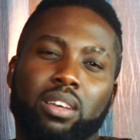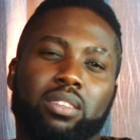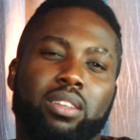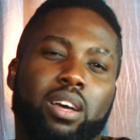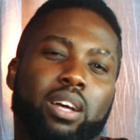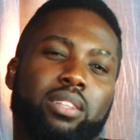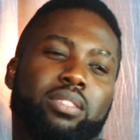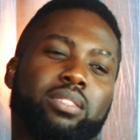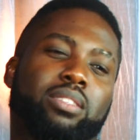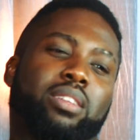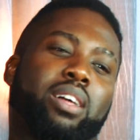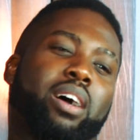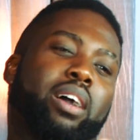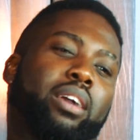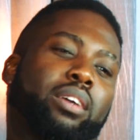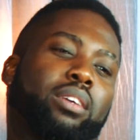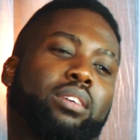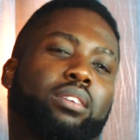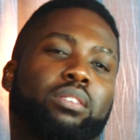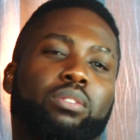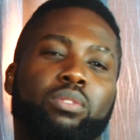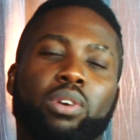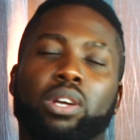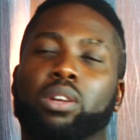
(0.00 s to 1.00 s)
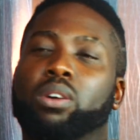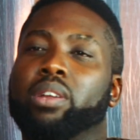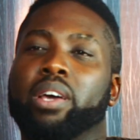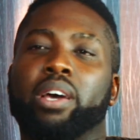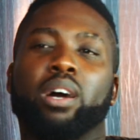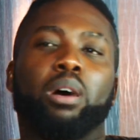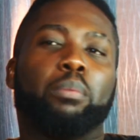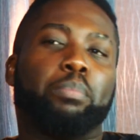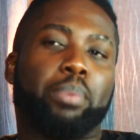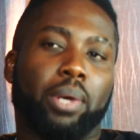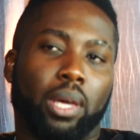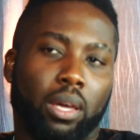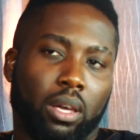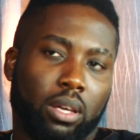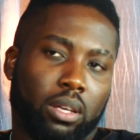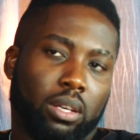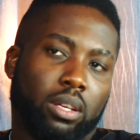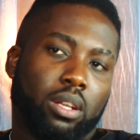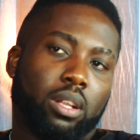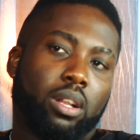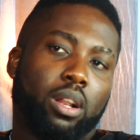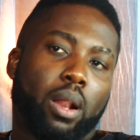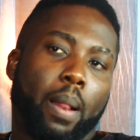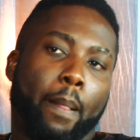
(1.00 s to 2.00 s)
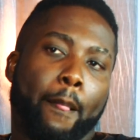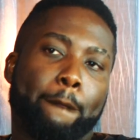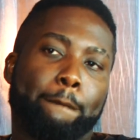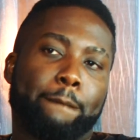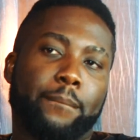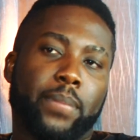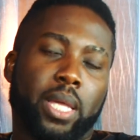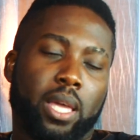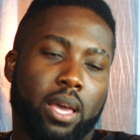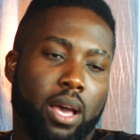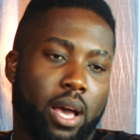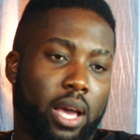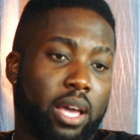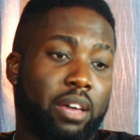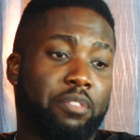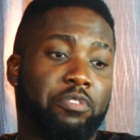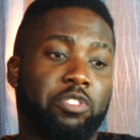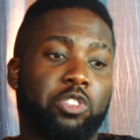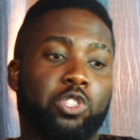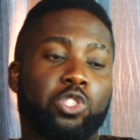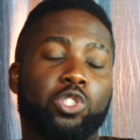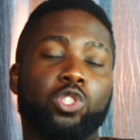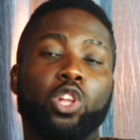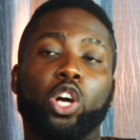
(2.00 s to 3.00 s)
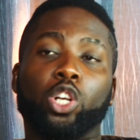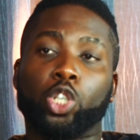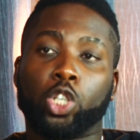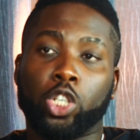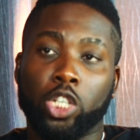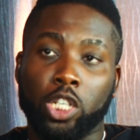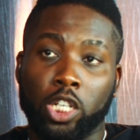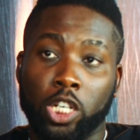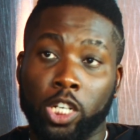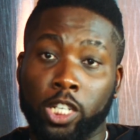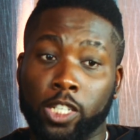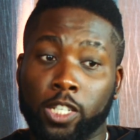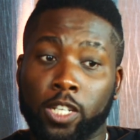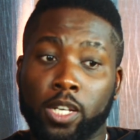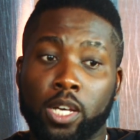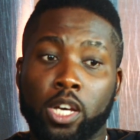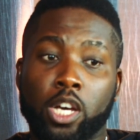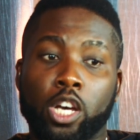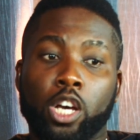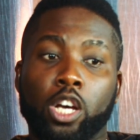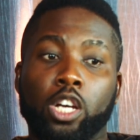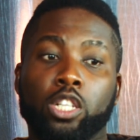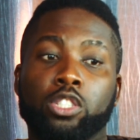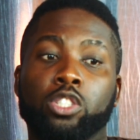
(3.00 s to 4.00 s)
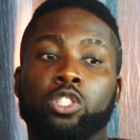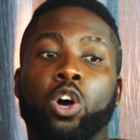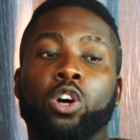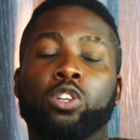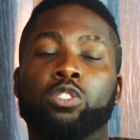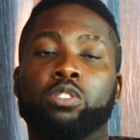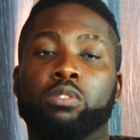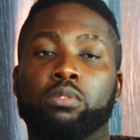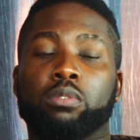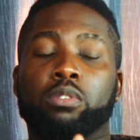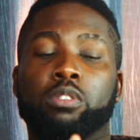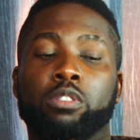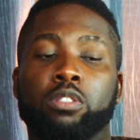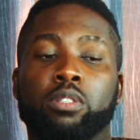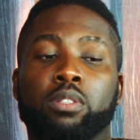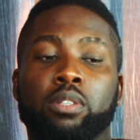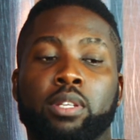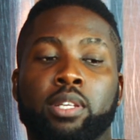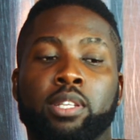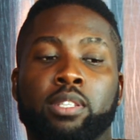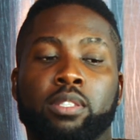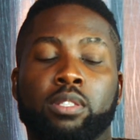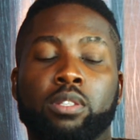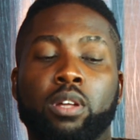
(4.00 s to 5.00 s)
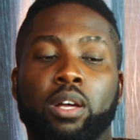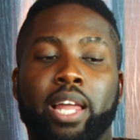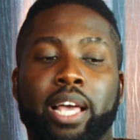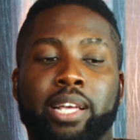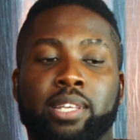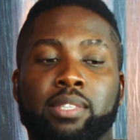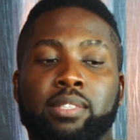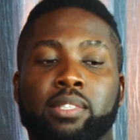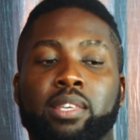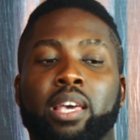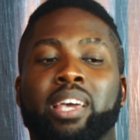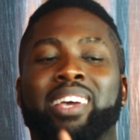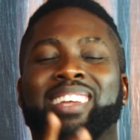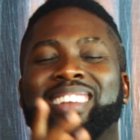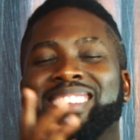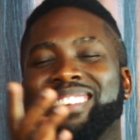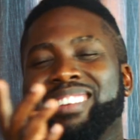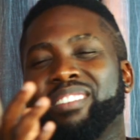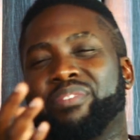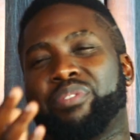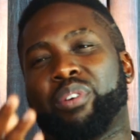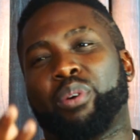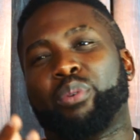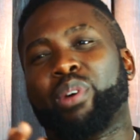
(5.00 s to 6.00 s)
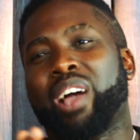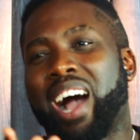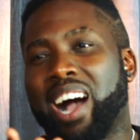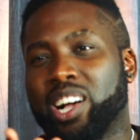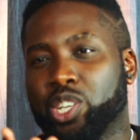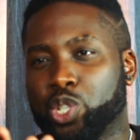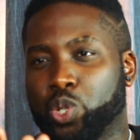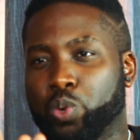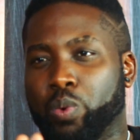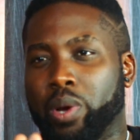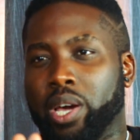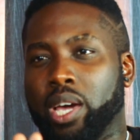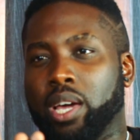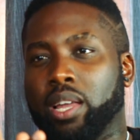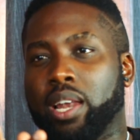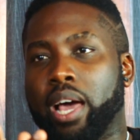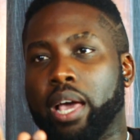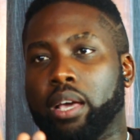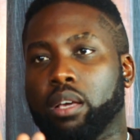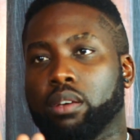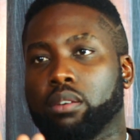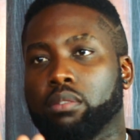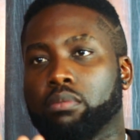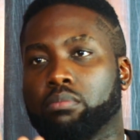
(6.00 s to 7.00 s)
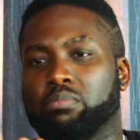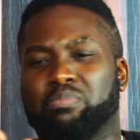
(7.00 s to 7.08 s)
That's like, you're not helping. Yeah, if it's not good, don't, it's not like say it in a very harsh way, like,